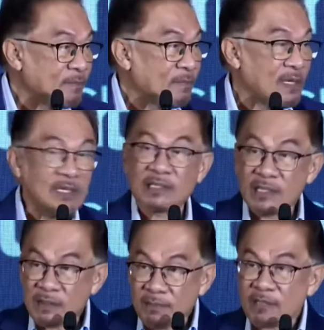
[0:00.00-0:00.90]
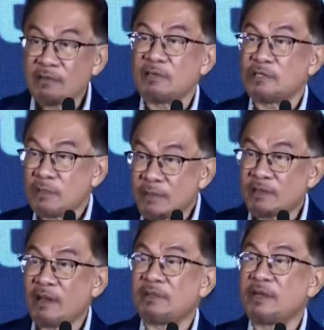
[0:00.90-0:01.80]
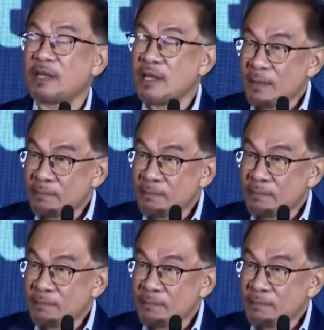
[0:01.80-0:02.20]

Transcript: Malaysia is a multiracial, multi-ethnic,